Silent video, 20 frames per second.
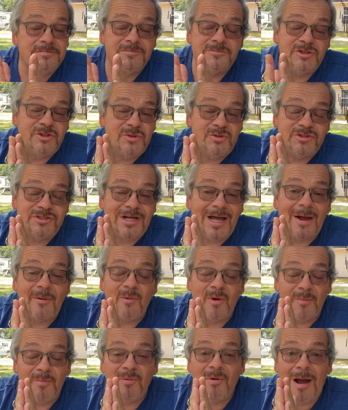Tucson
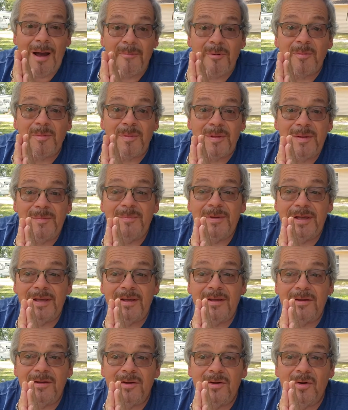would probably
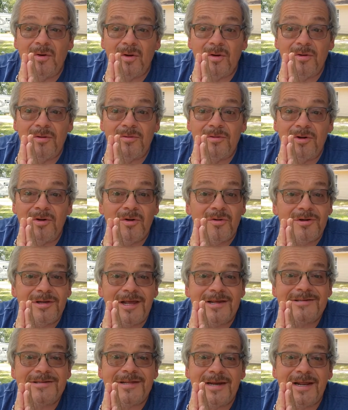be your
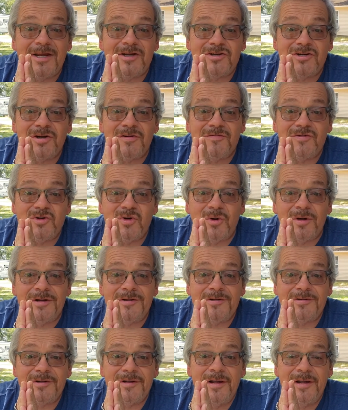destination of choice.